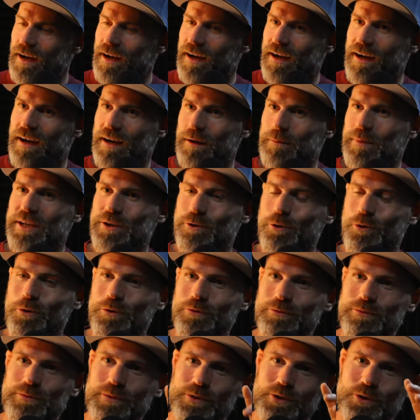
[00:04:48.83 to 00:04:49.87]
I mean,
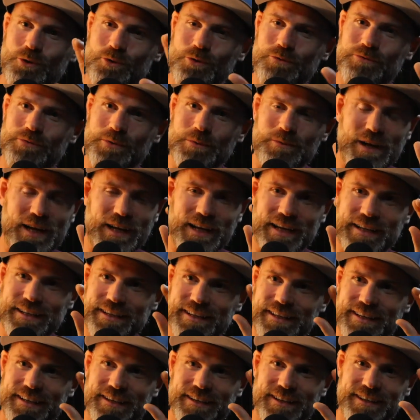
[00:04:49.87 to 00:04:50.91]
going from that, like,
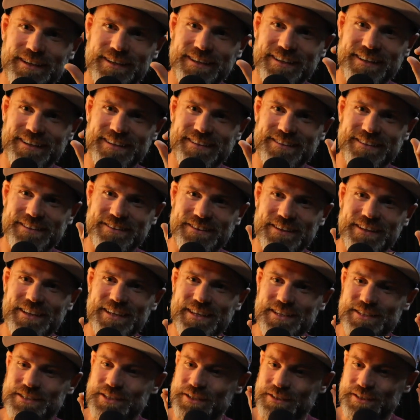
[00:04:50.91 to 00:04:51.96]
yeah, the thing
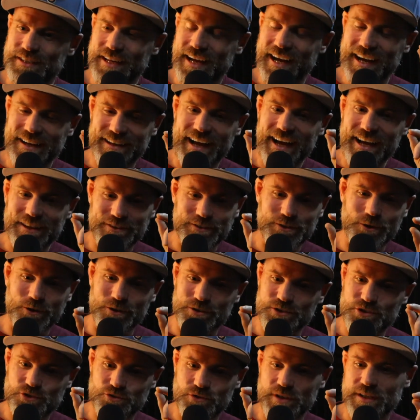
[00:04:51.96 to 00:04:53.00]
is, I
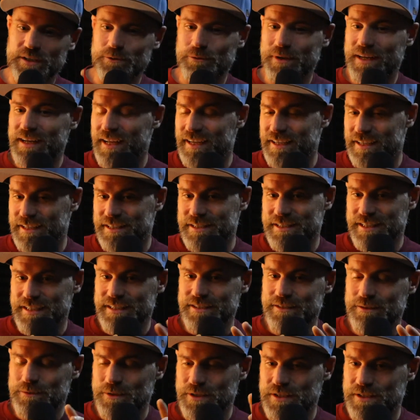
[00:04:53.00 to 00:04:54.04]
thought straight away, like, you did,
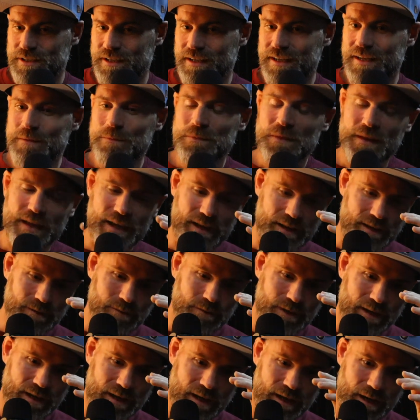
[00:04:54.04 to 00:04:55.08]
because,
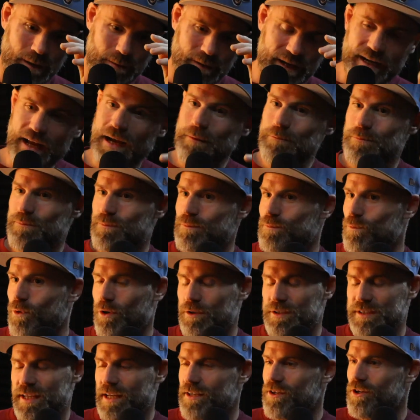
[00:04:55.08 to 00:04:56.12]
I mean, I'm,
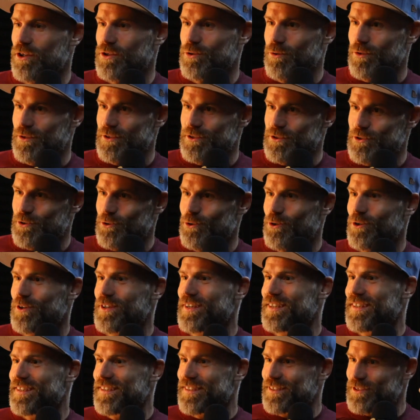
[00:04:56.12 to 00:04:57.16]
10 years older than Joe.
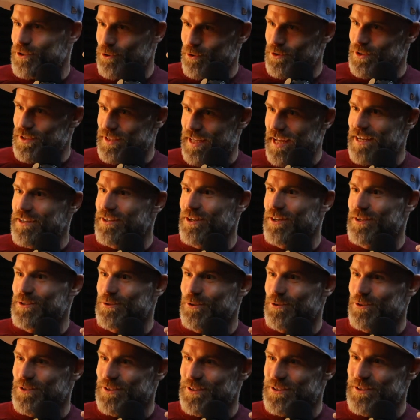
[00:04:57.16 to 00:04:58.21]
Joe's 10 years
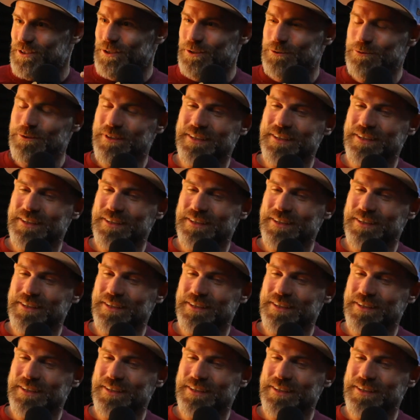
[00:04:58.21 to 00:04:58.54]
older than you.